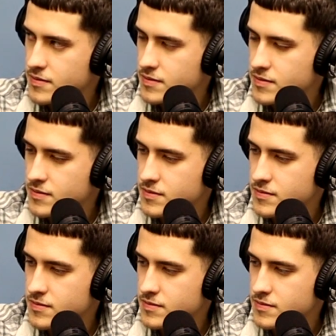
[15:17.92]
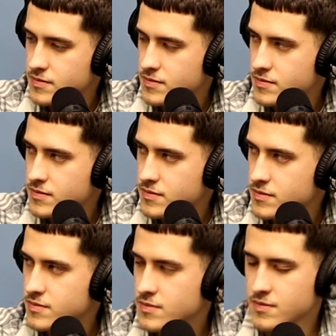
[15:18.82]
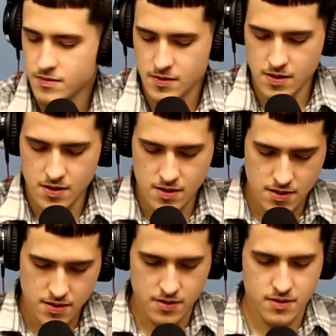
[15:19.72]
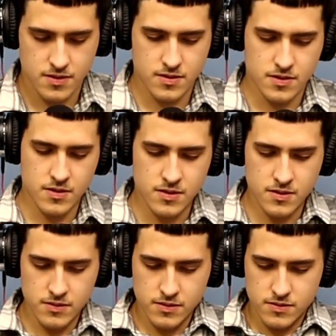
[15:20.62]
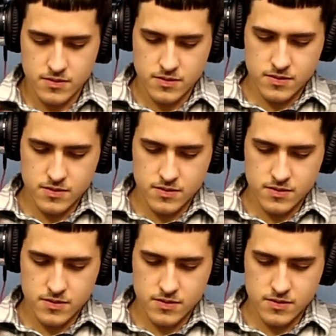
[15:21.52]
This person isn't speaking.